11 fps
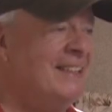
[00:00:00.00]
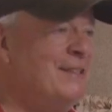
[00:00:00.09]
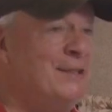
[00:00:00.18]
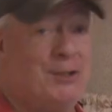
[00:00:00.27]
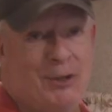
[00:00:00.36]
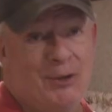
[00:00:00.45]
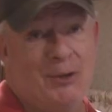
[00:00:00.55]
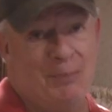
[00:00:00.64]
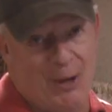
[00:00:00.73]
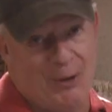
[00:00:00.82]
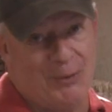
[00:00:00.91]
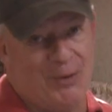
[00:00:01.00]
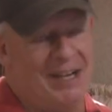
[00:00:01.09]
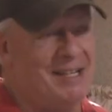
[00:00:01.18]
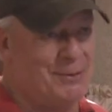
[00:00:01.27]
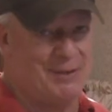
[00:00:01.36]
to school both
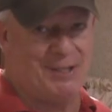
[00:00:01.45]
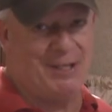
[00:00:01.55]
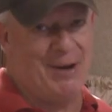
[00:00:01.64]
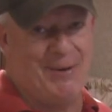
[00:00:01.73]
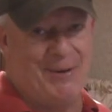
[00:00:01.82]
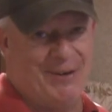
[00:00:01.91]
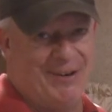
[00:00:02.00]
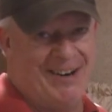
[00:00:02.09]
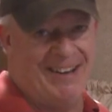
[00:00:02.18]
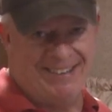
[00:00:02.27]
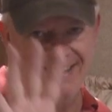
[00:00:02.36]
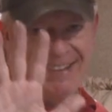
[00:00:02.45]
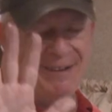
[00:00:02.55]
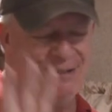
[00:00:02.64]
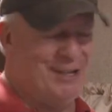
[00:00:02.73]
ways with snow on the ground, enough